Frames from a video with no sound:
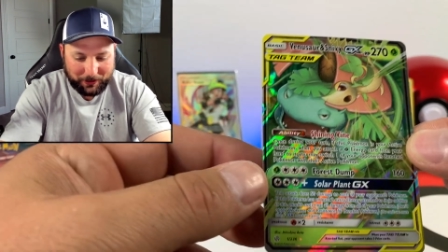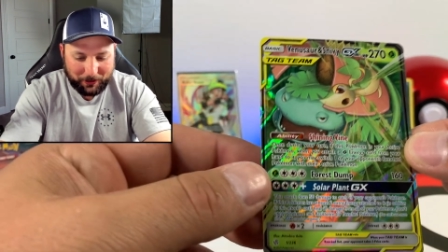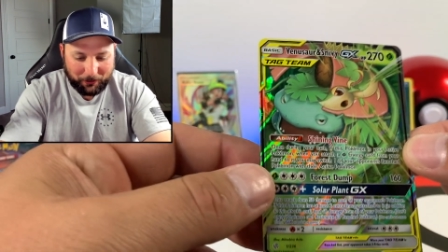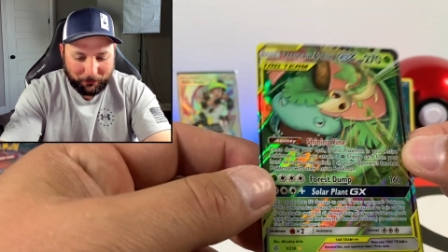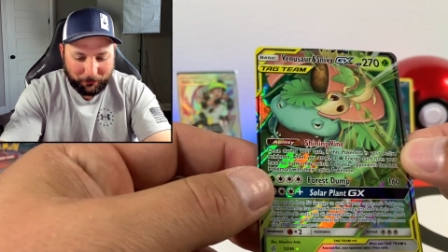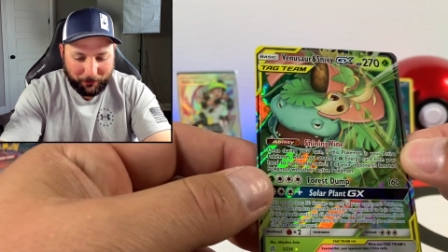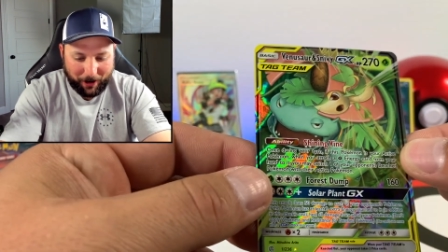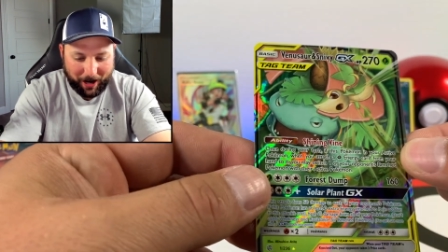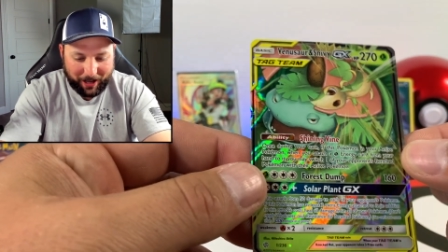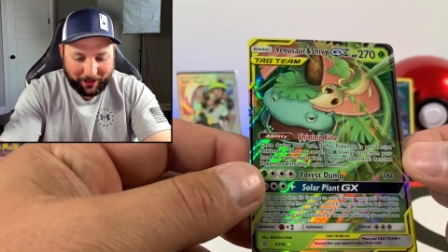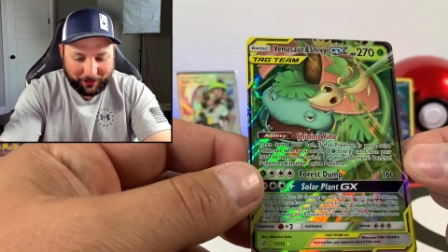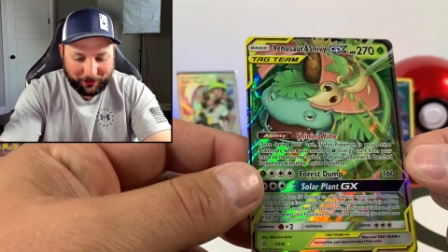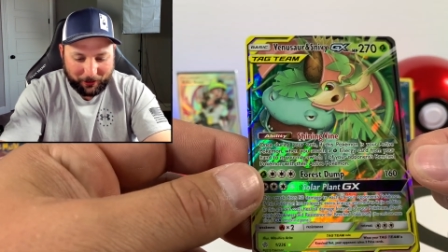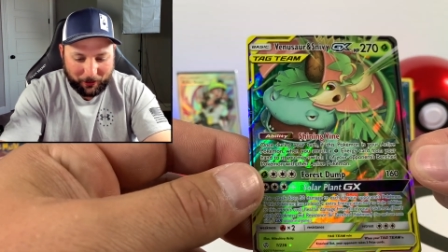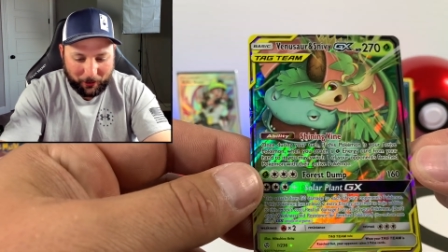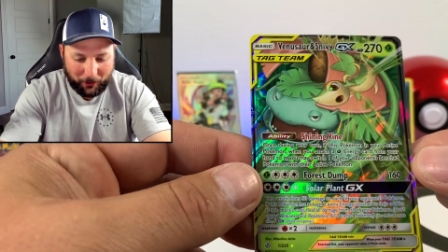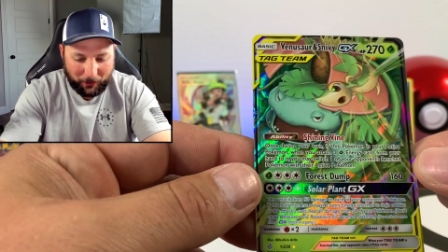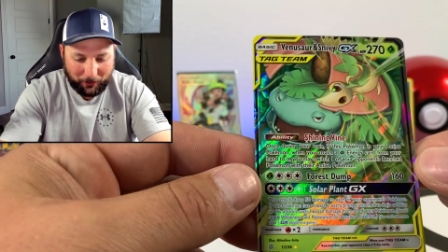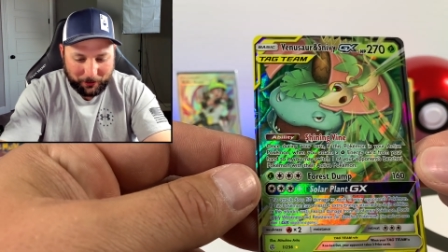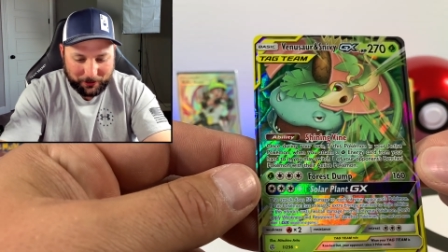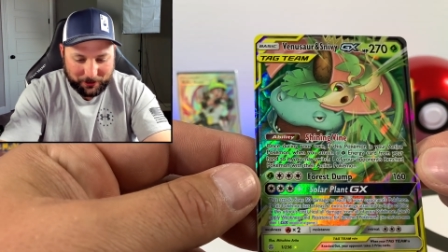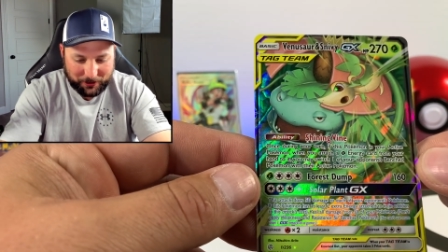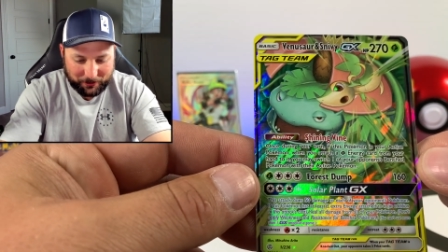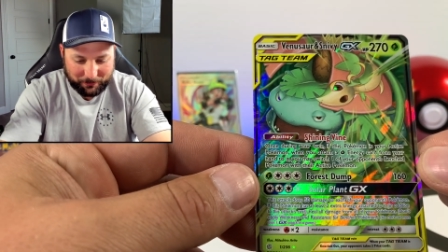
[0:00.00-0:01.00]
the regular
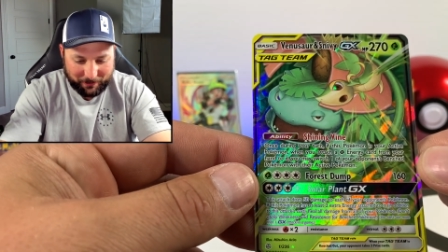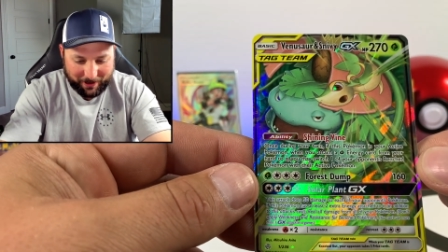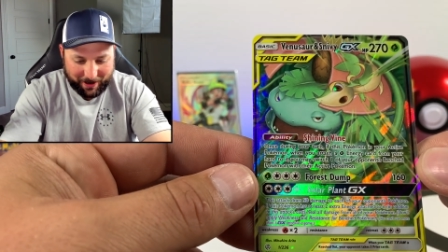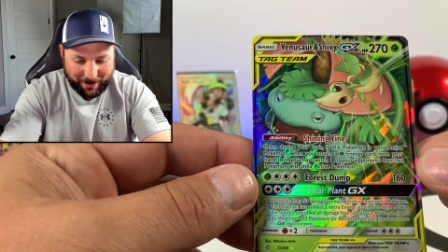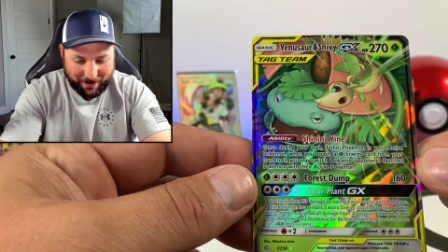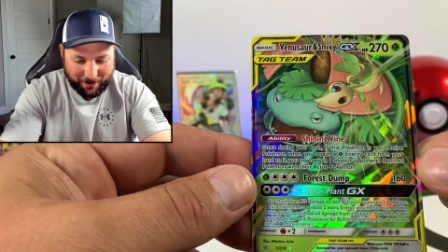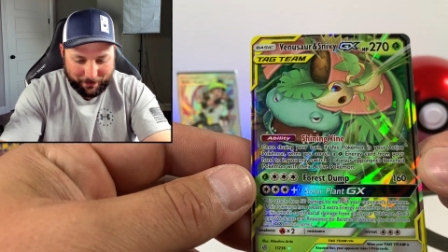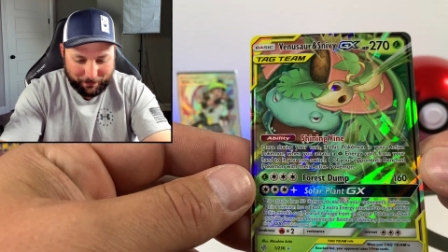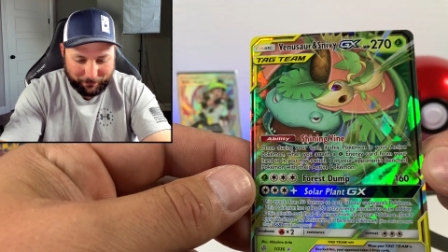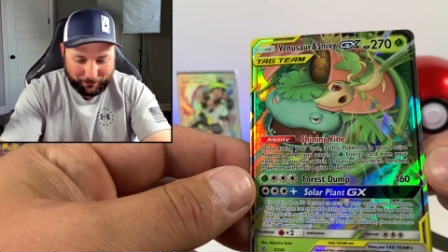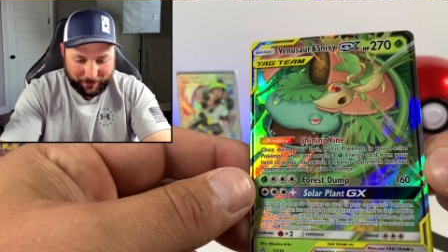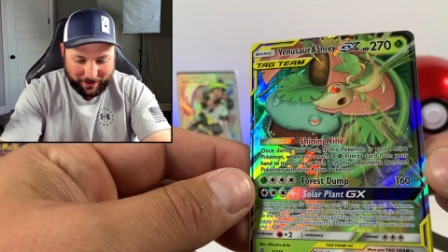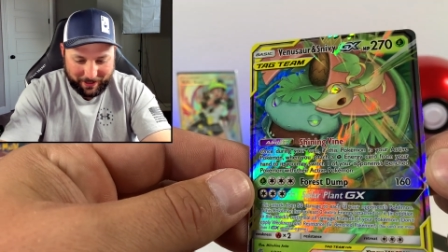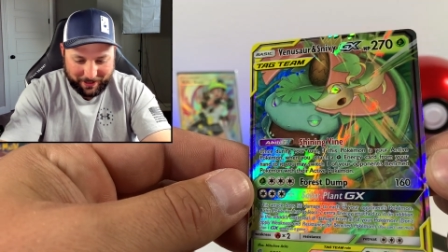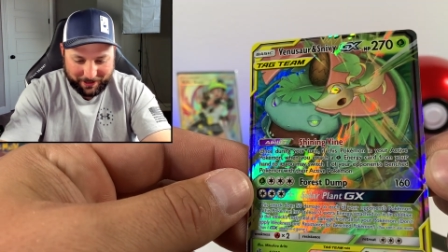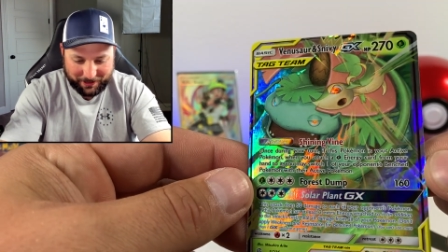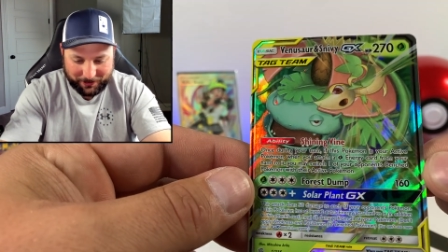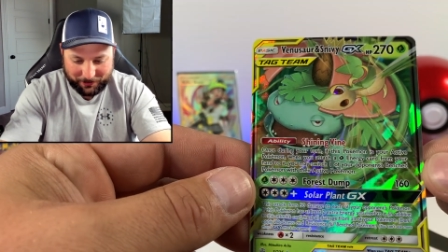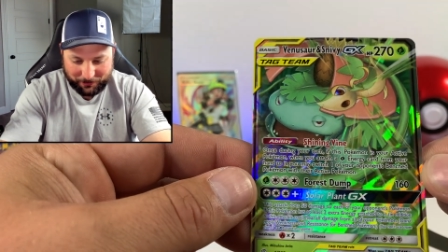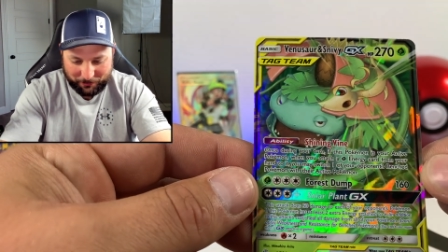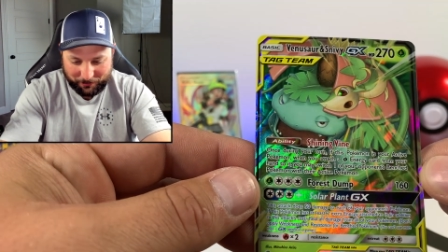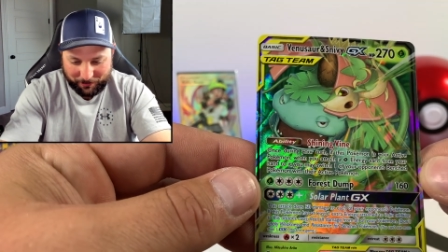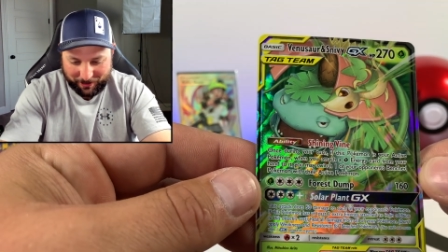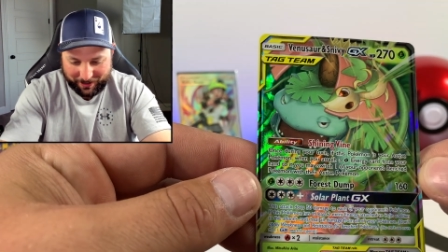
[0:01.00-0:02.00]
ultra rare Venusaur and